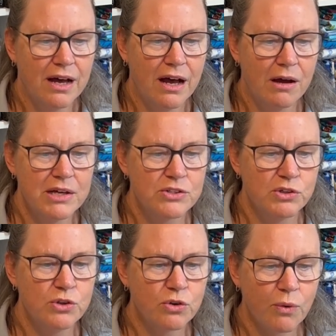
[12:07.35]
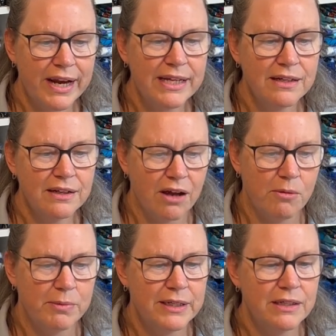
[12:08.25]
it's a Ukrainian
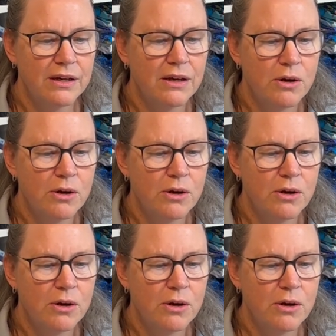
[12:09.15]
company,